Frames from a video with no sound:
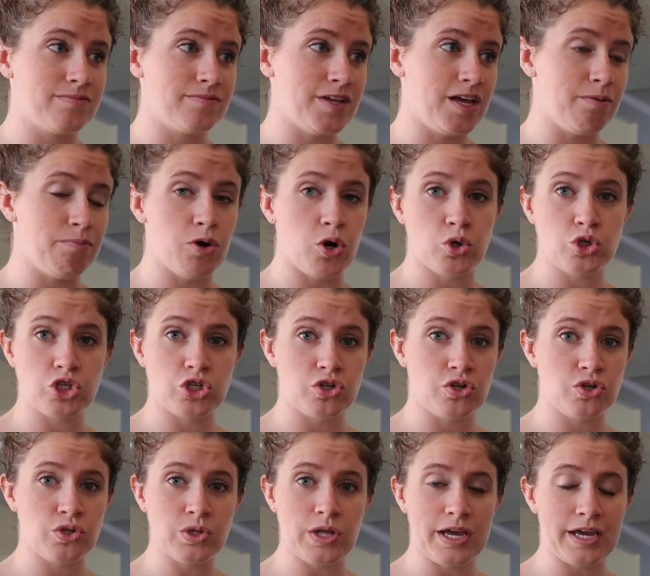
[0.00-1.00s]

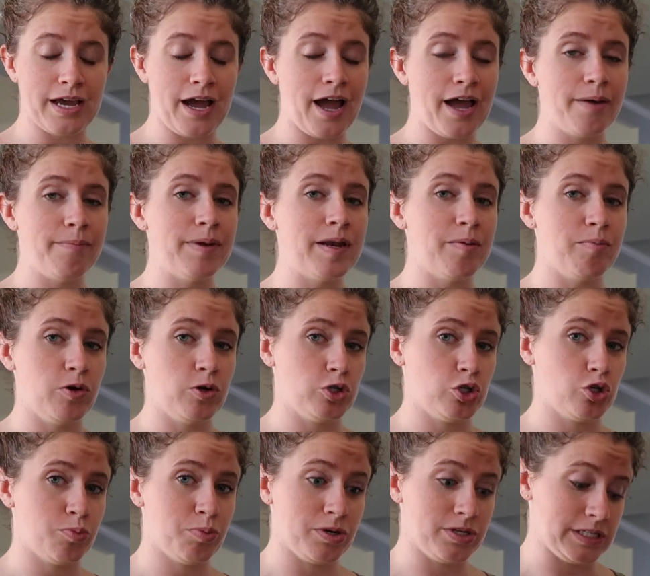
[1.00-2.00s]
emotional. Like, I'm an
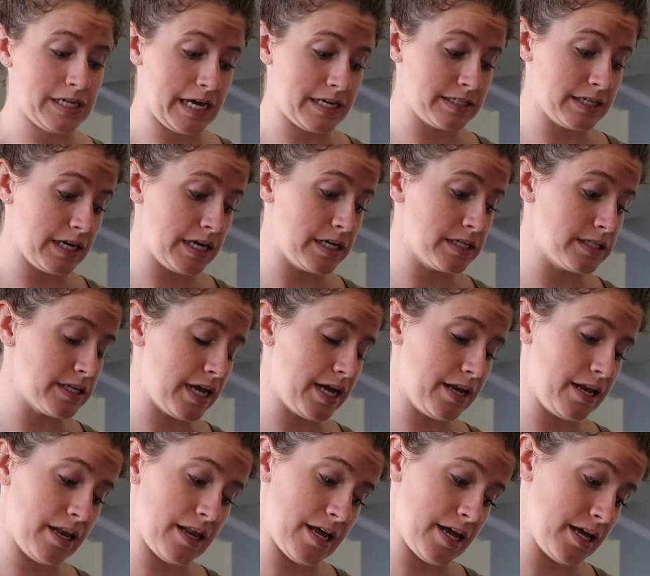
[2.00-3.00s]
emotional person as it is,
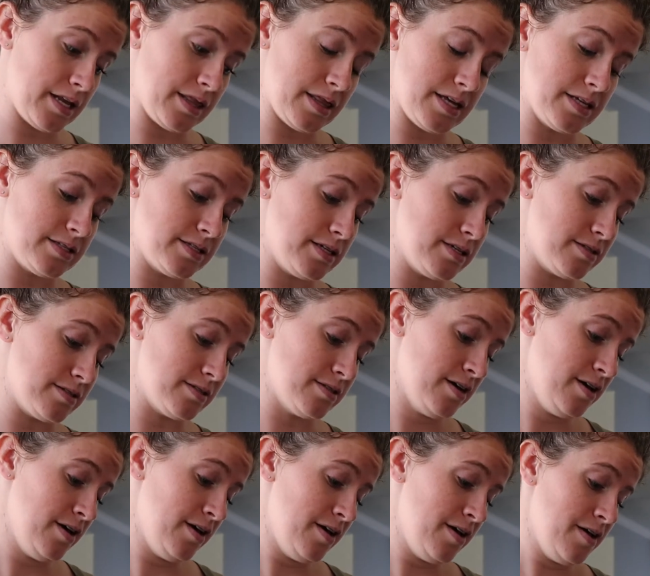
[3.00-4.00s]
and this is
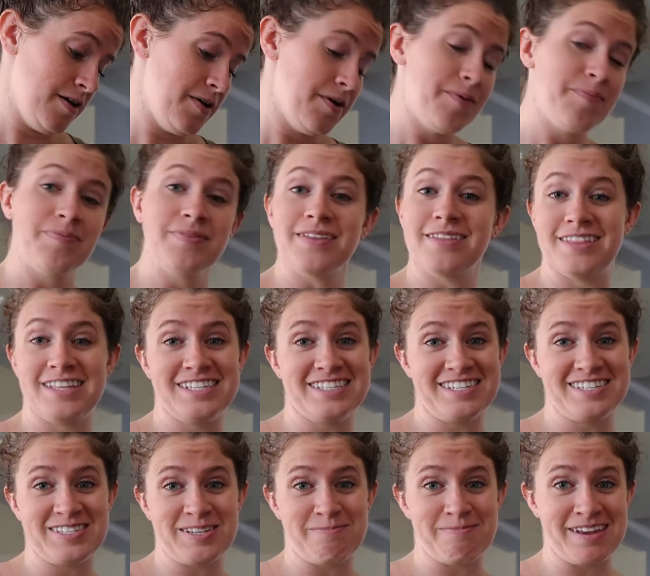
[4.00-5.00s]

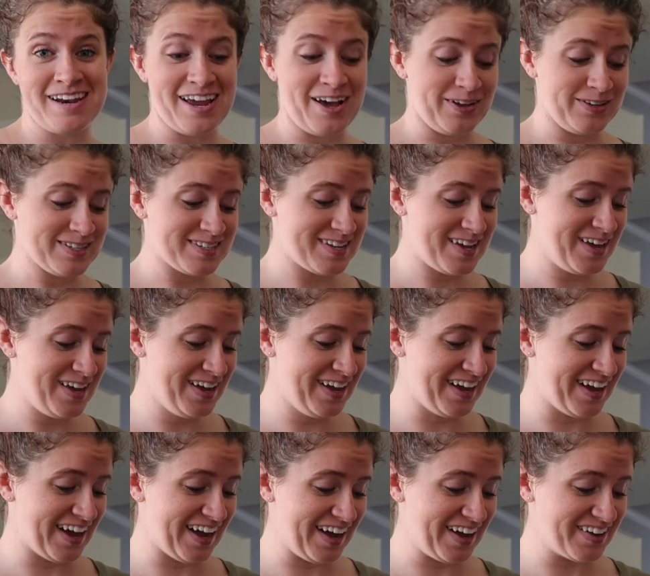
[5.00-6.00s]
something else.
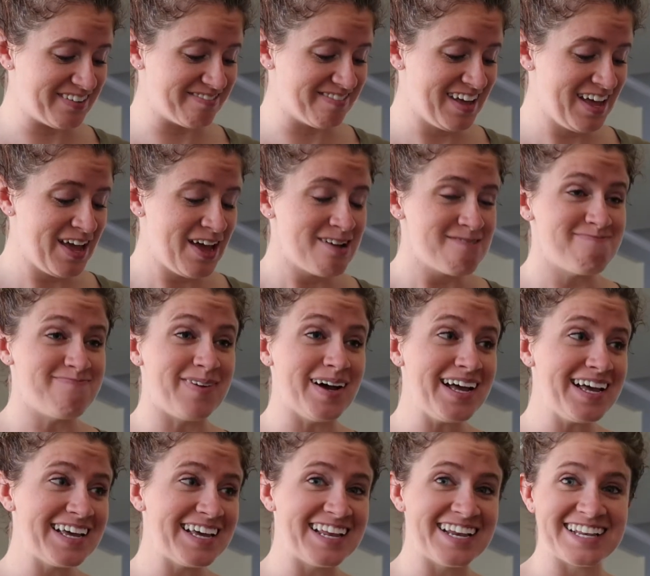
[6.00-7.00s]

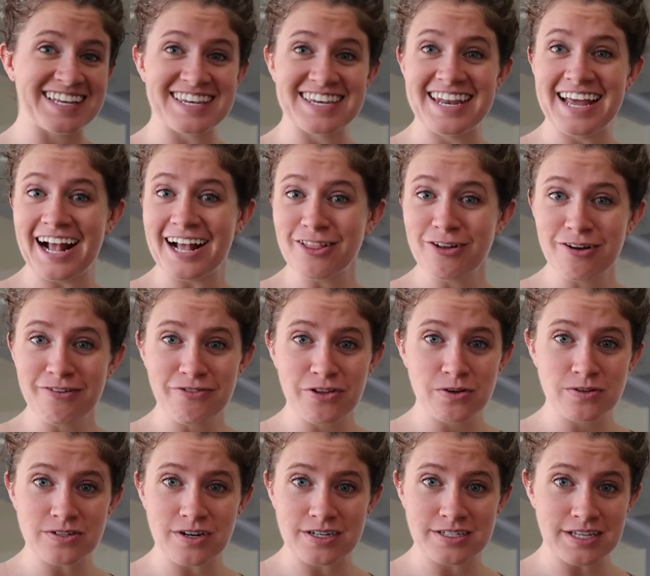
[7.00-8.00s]
But neither of
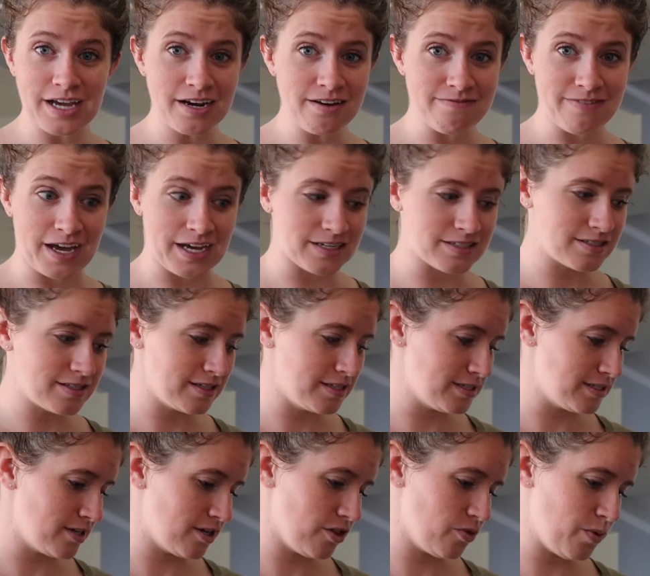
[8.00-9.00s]
those are side effects
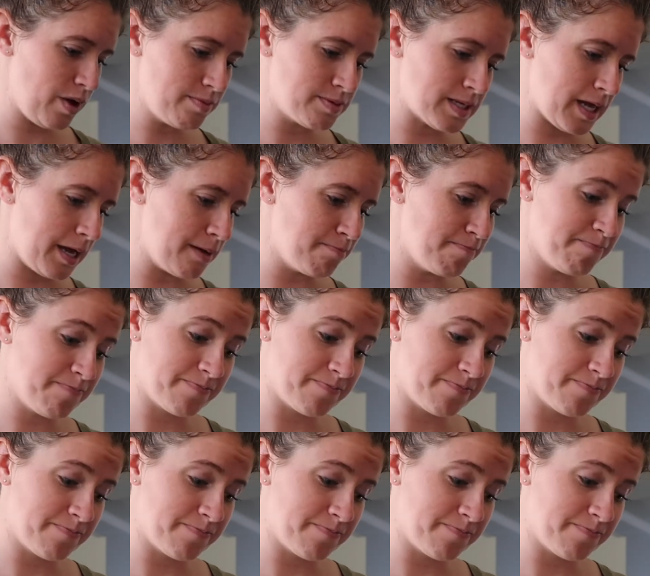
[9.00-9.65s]
listed on the website,